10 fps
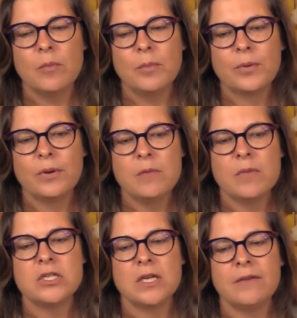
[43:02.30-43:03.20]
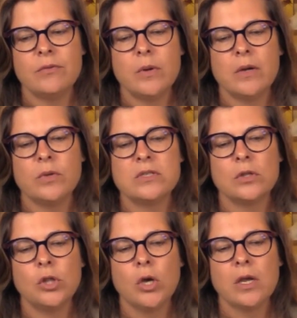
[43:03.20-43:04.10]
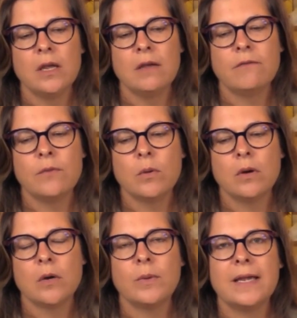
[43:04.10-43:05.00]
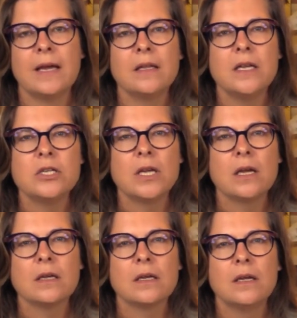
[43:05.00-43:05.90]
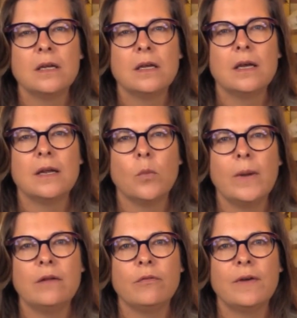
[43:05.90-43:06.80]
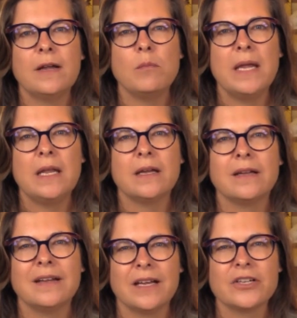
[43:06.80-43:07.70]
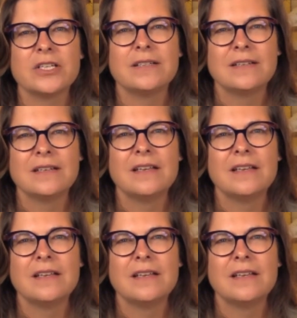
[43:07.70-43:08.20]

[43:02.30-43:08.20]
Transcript: pretty much everyone was looking for a reality check and a way to find meaning and connection.